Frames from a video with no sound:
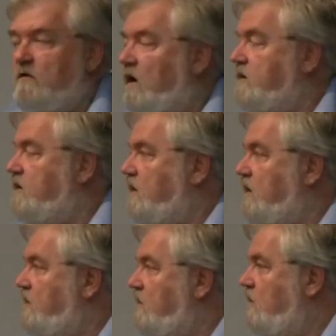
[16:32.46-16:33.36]
cried the
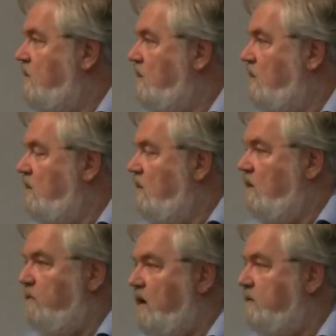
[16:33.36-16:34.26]
night
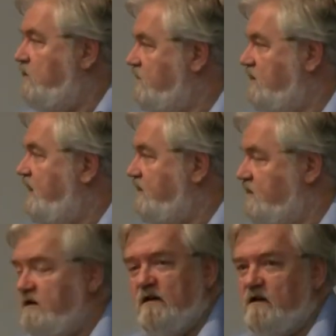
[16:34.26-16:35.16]
Obama was
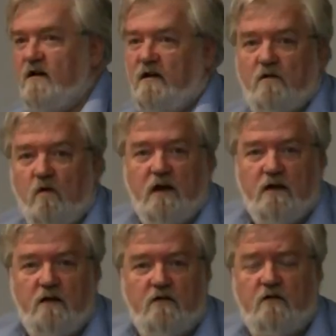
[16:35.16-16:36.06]
elected, and I cried
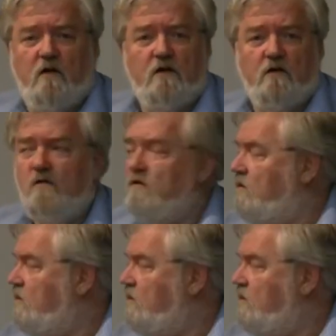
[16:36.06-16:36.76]
at his inaugural.